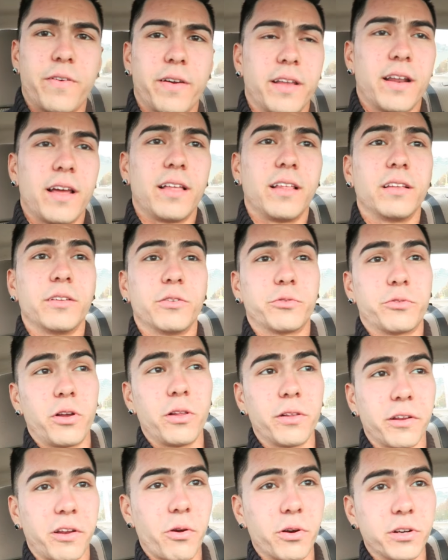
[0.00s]
fucking hell,
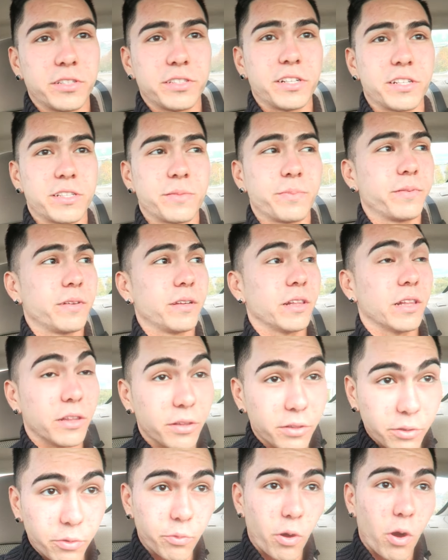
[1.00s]
roller coasters.
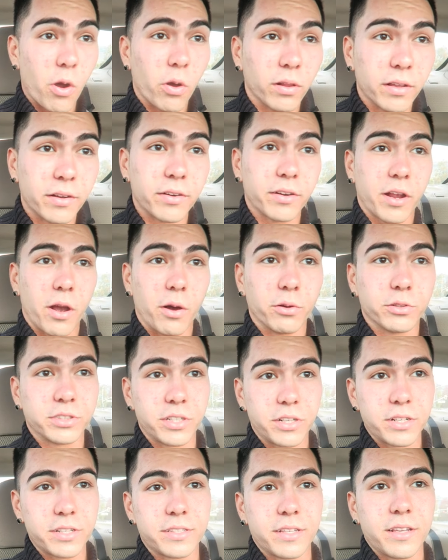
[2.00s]

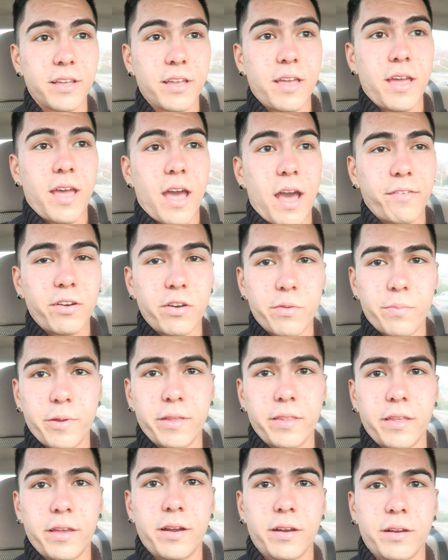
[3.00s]
I've never
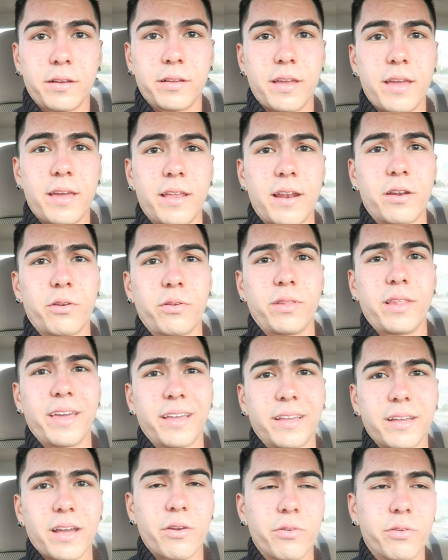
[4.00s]
been there, and I don't
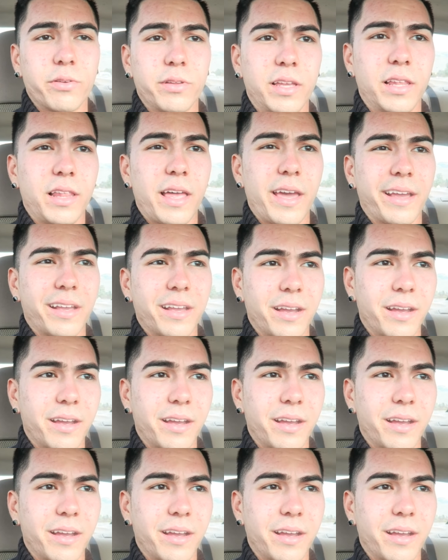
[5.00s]
really like,